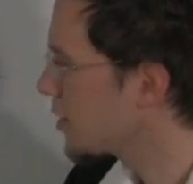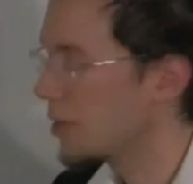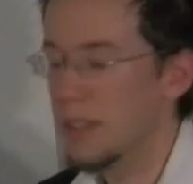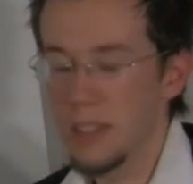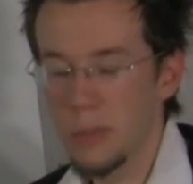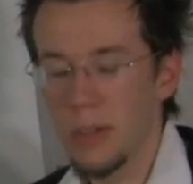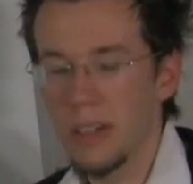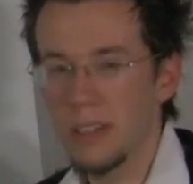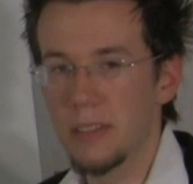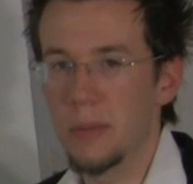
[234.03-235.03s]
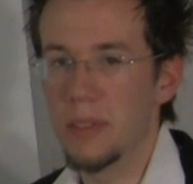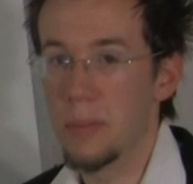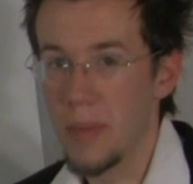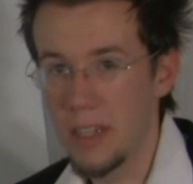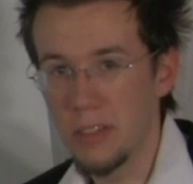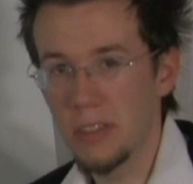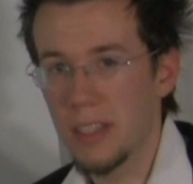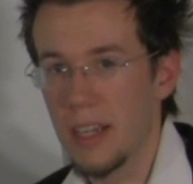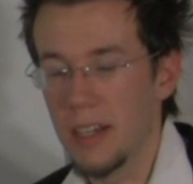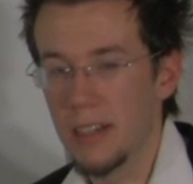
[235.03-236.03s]
So this works with a major
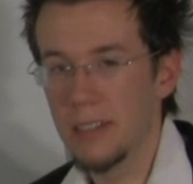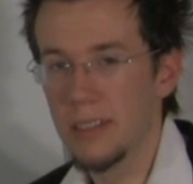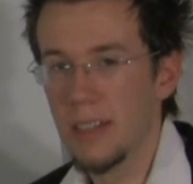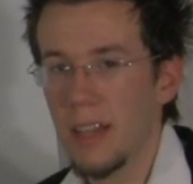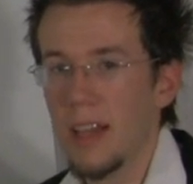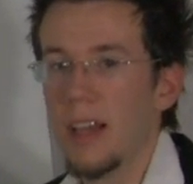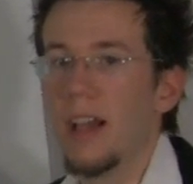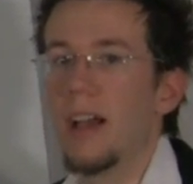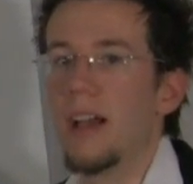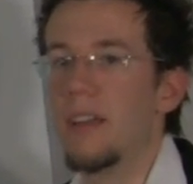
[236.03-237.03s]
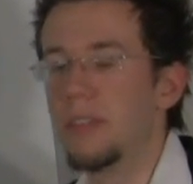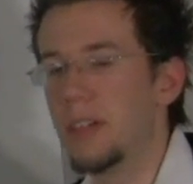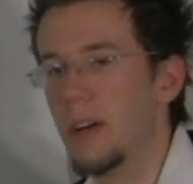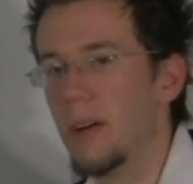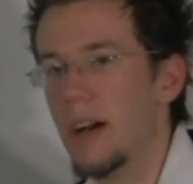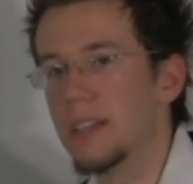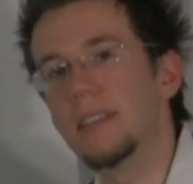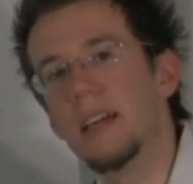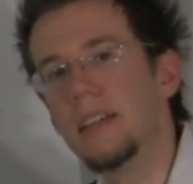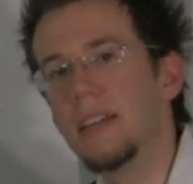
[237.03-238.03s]
scale if you go
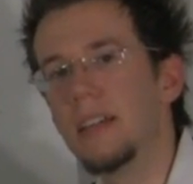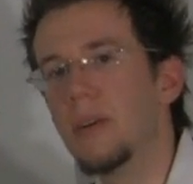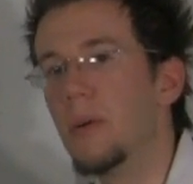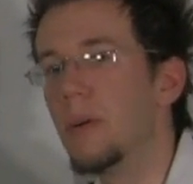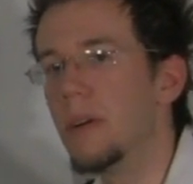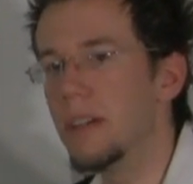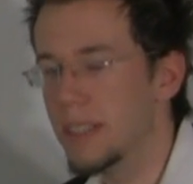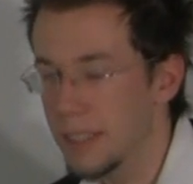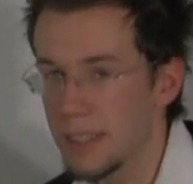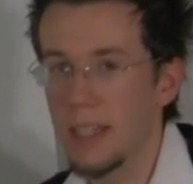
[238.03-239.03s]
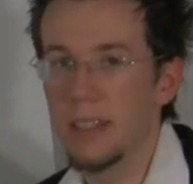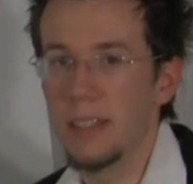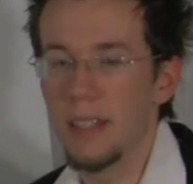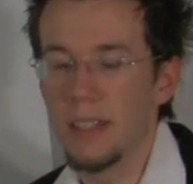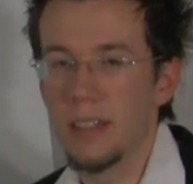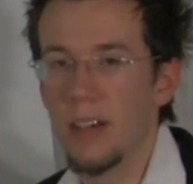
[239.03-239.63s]
ascending or descending,